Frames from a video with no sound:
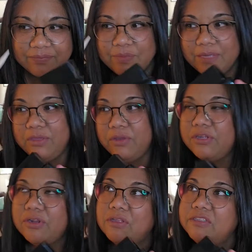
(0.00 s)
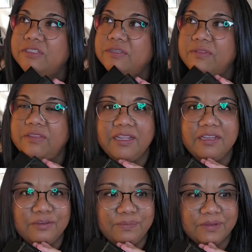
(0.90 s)
Maybe you can also
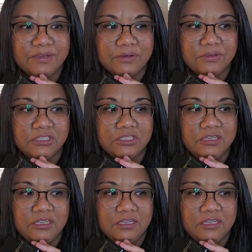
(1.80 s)
think about